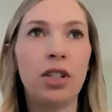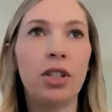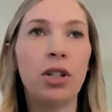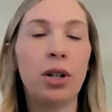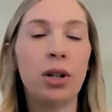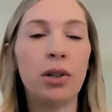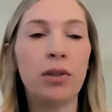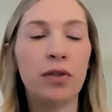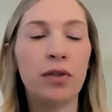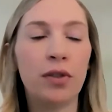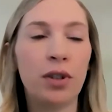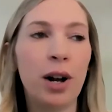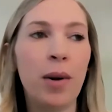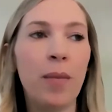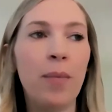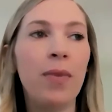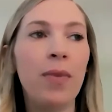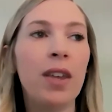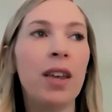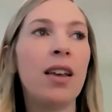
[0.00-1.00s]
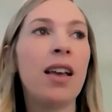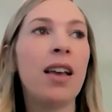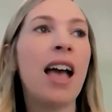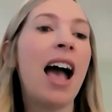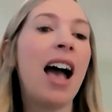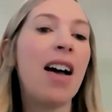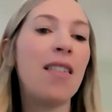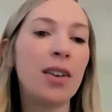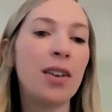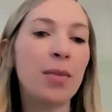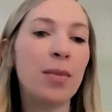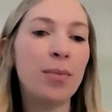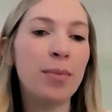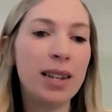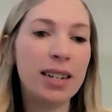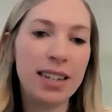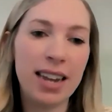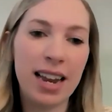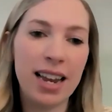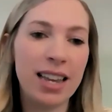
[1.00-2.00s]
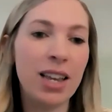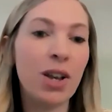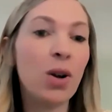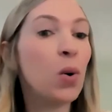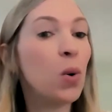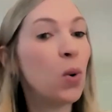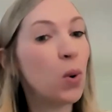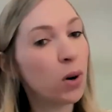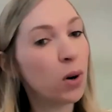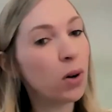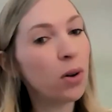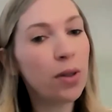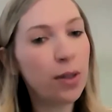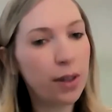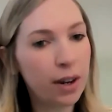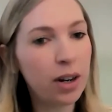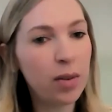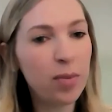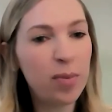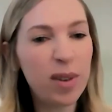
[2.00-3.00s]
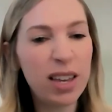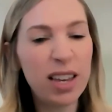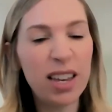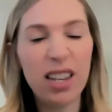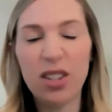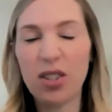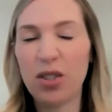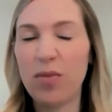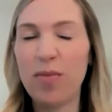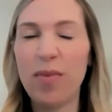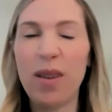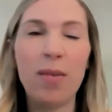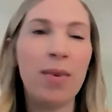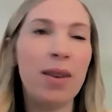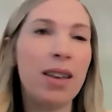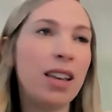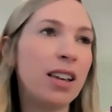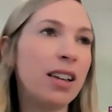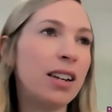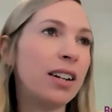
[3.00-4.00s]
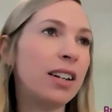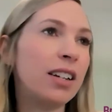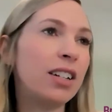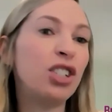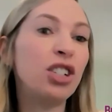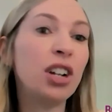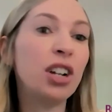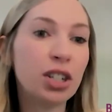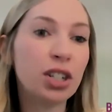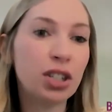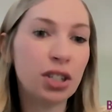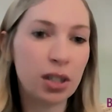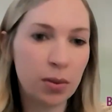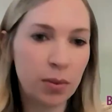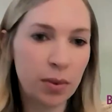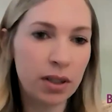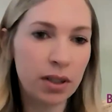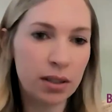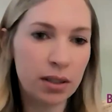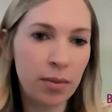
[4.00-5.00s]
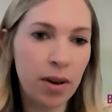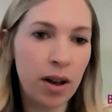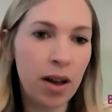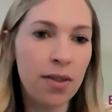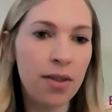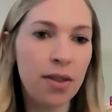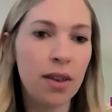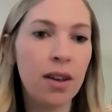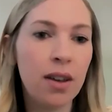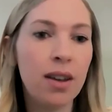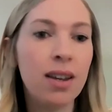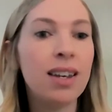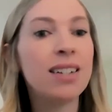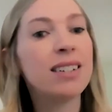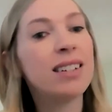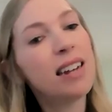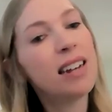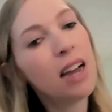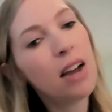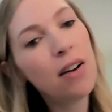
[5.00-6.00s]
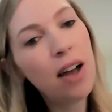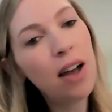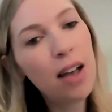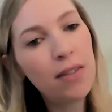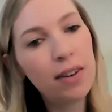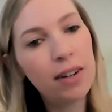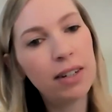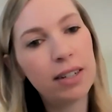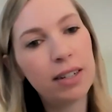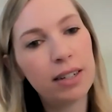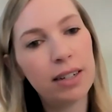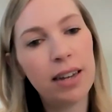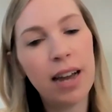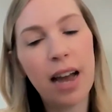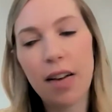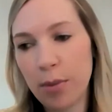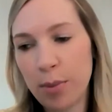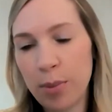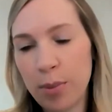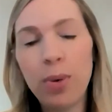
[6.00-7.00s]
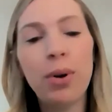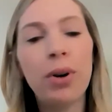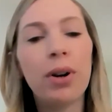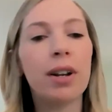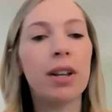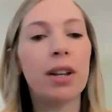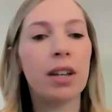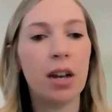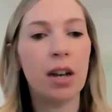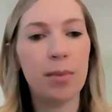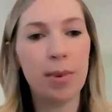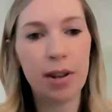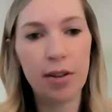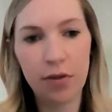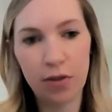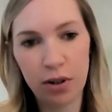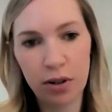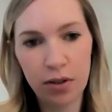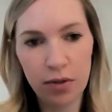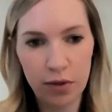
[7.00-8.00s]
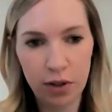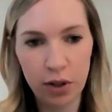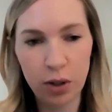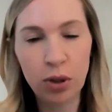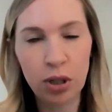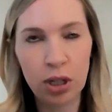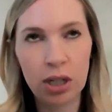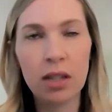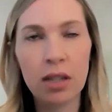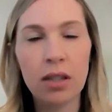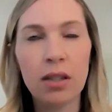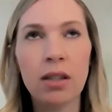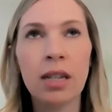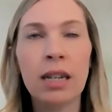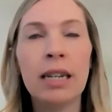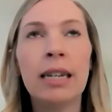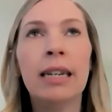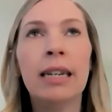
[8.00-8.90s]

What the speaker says: to go from having been taking oral therapies or maybe an injection once a month to now having to have a port and come in for infusions.